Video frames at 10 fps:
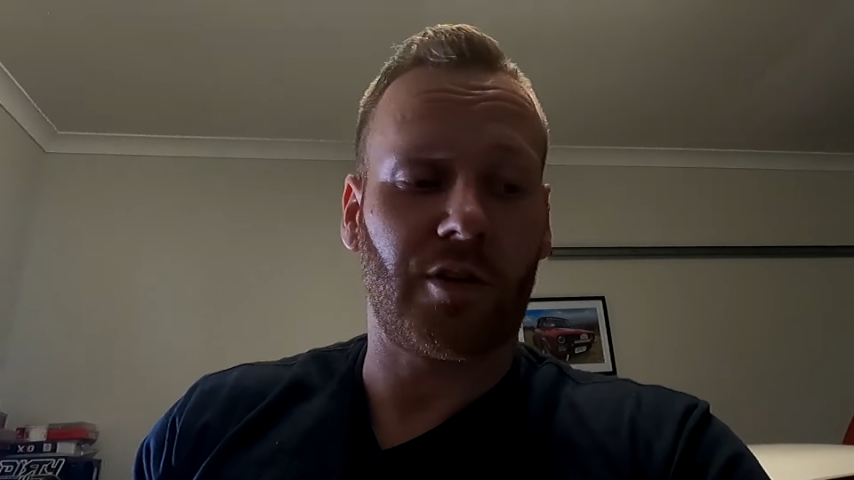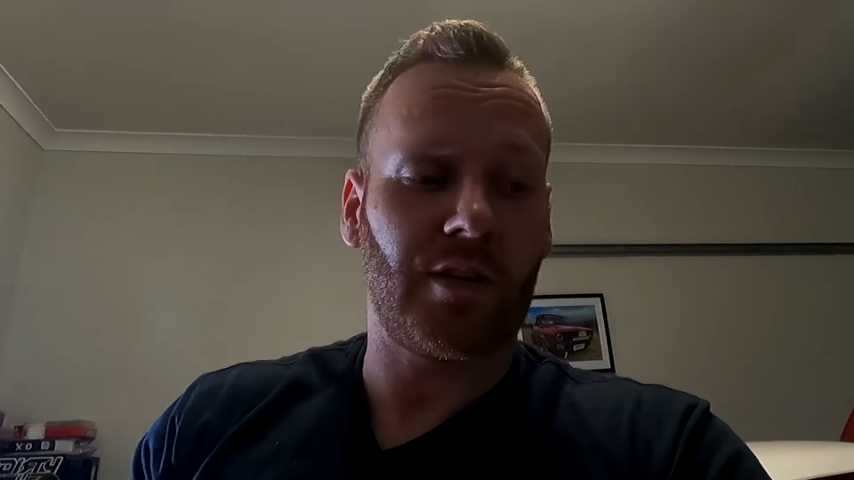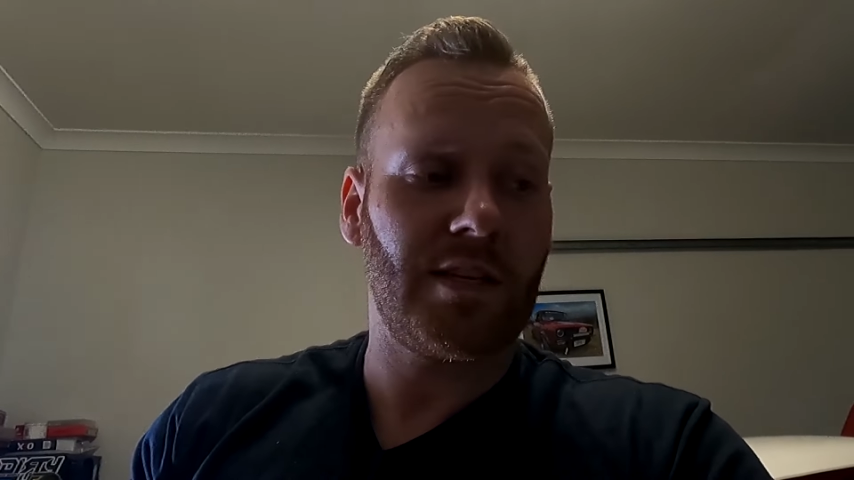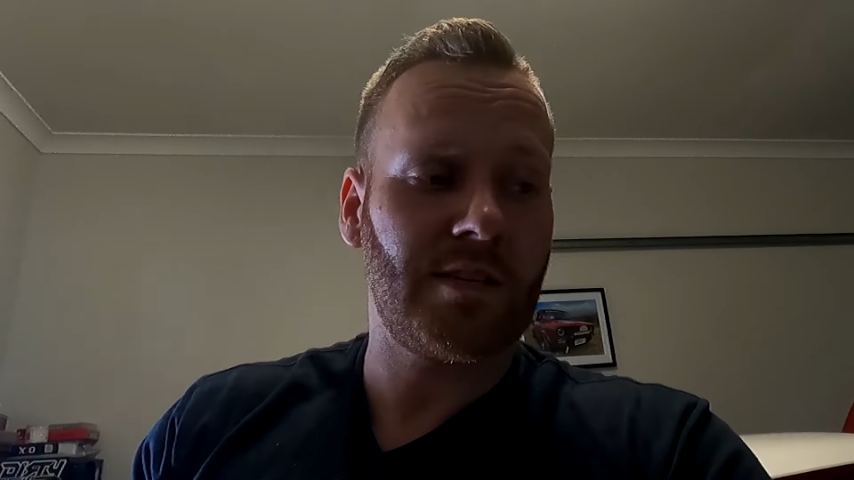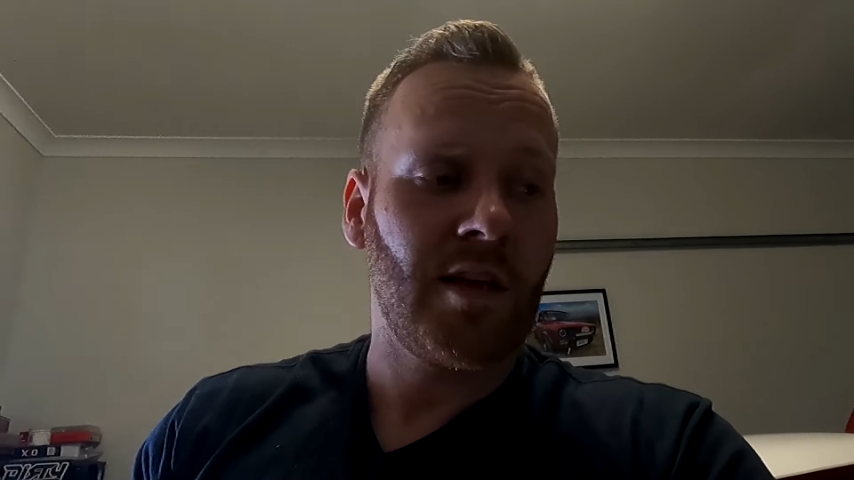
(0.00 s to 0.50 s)
So
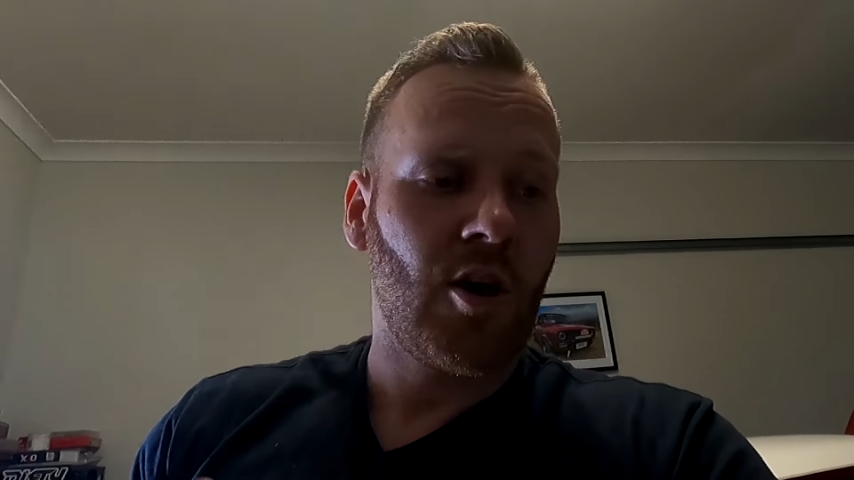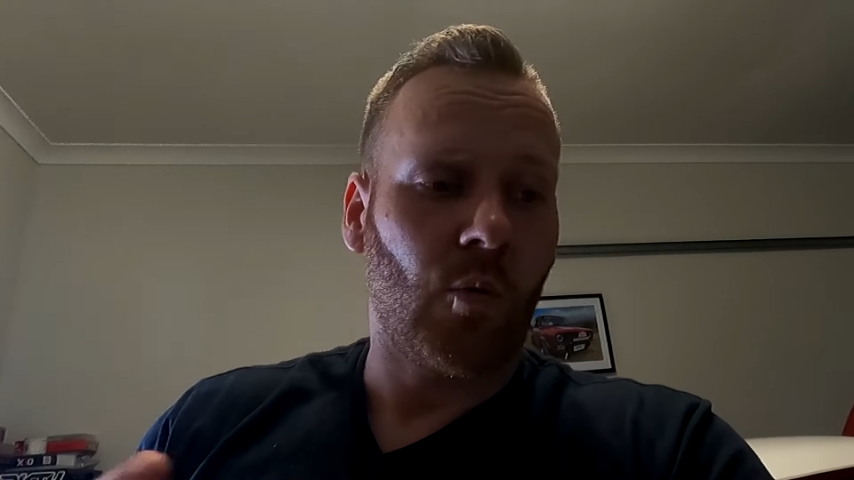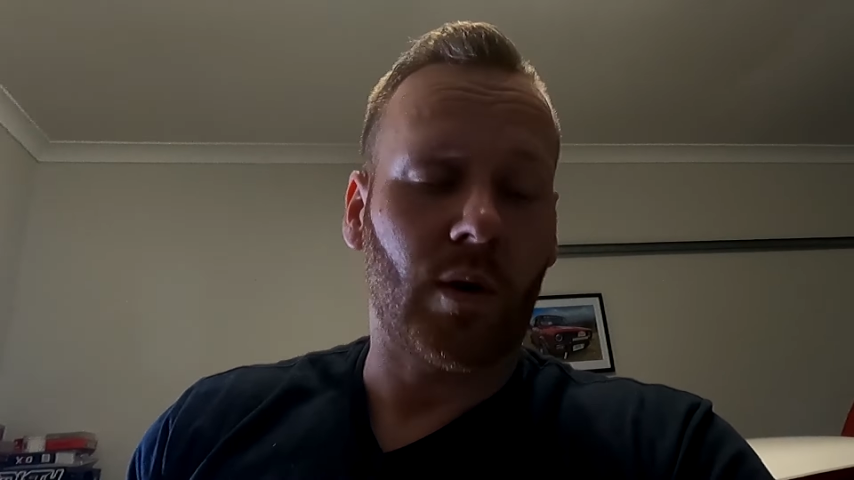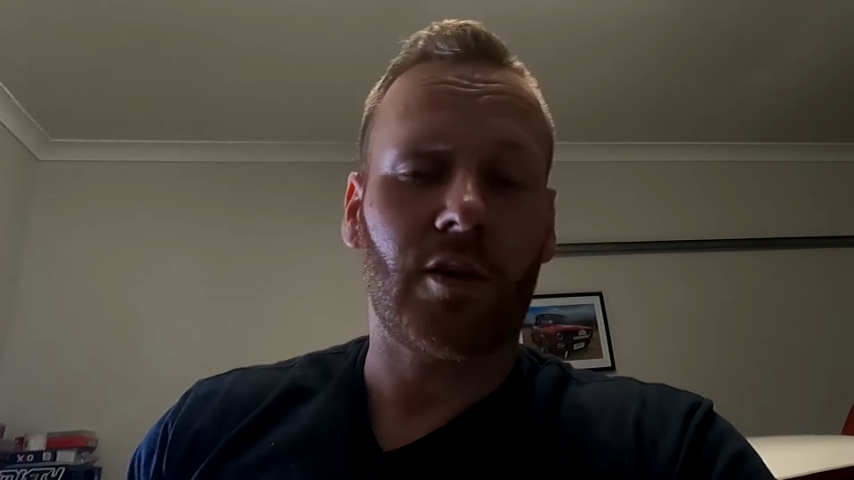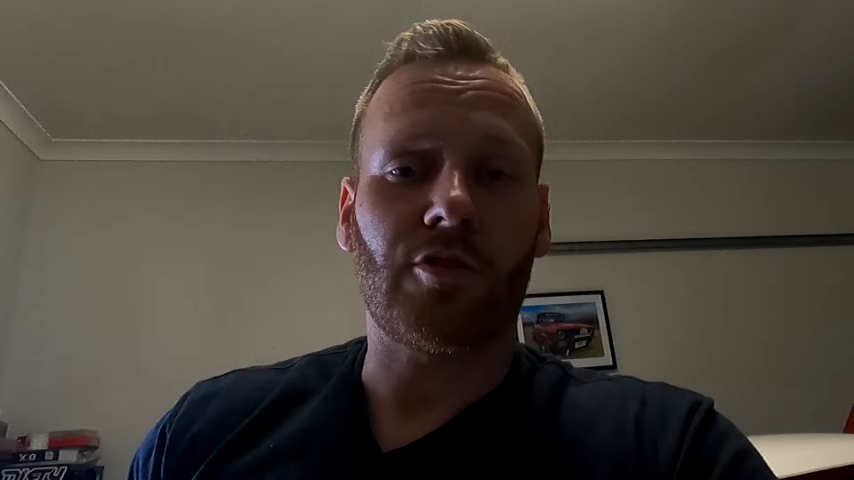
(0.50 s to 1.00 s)
it is
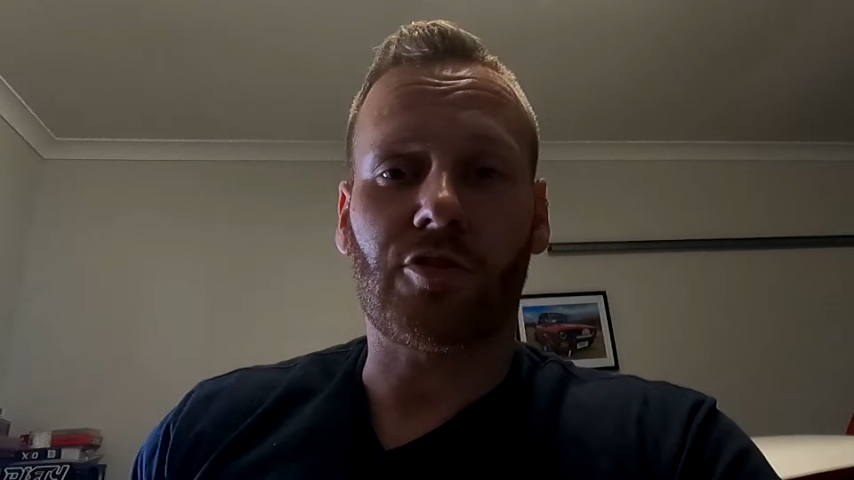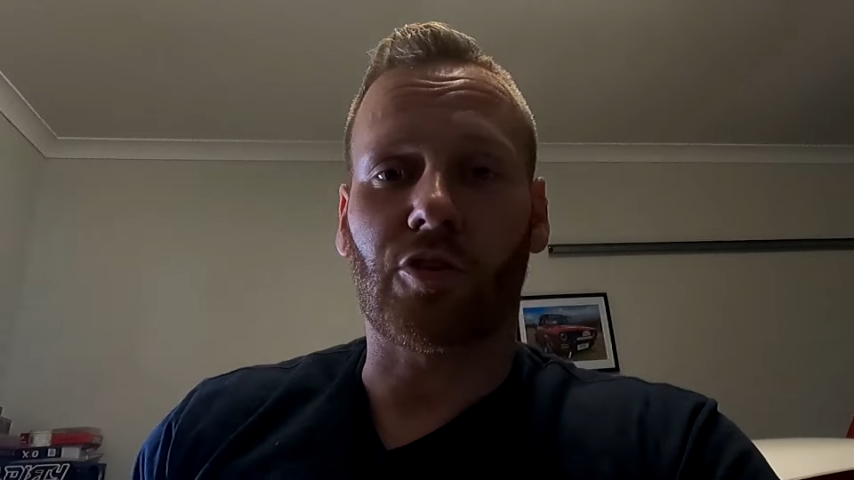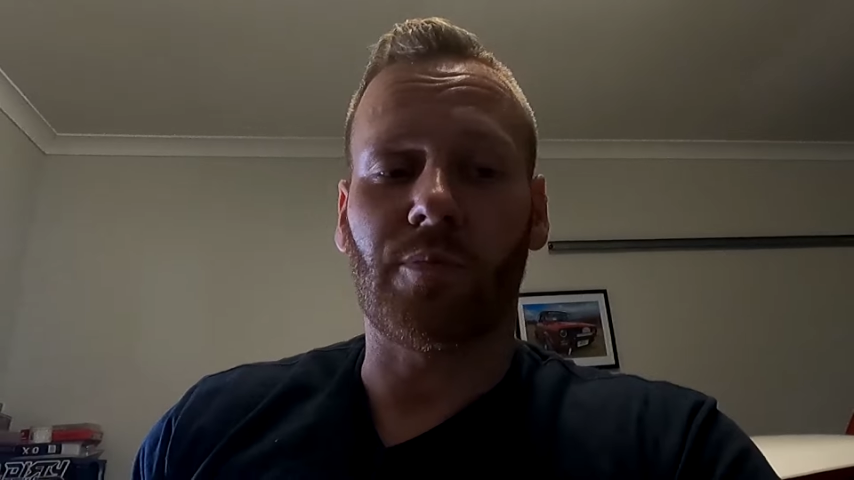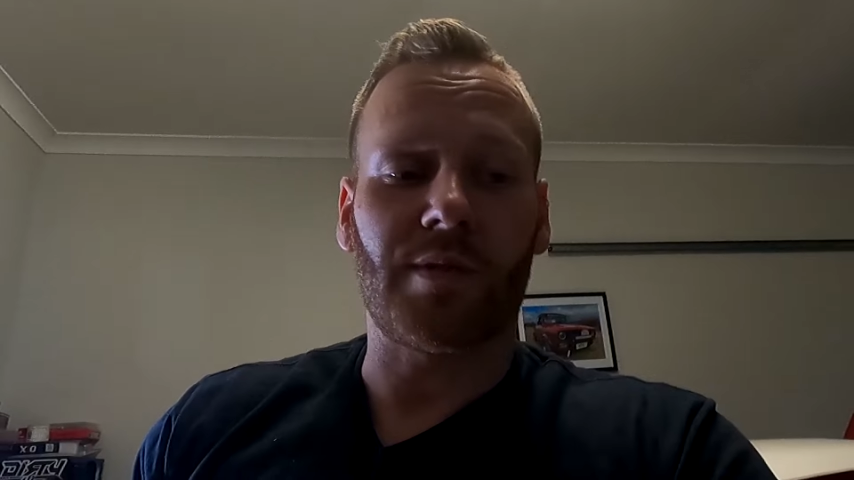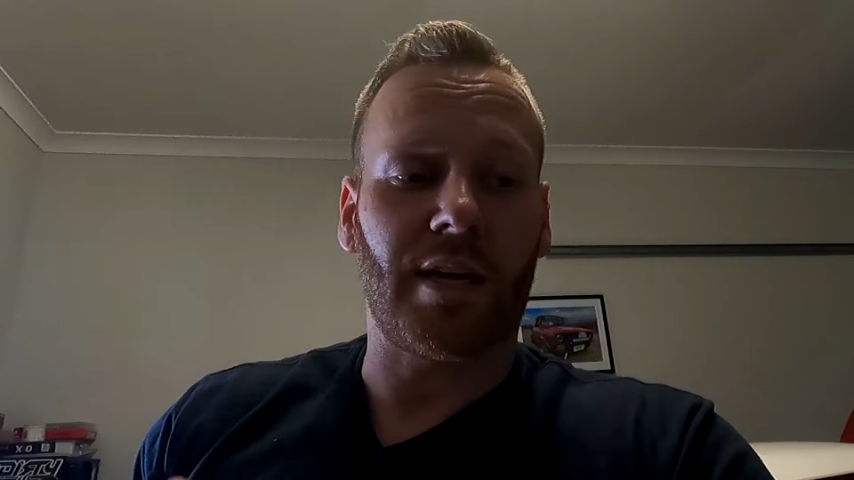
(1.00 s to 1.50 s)
one of those jobs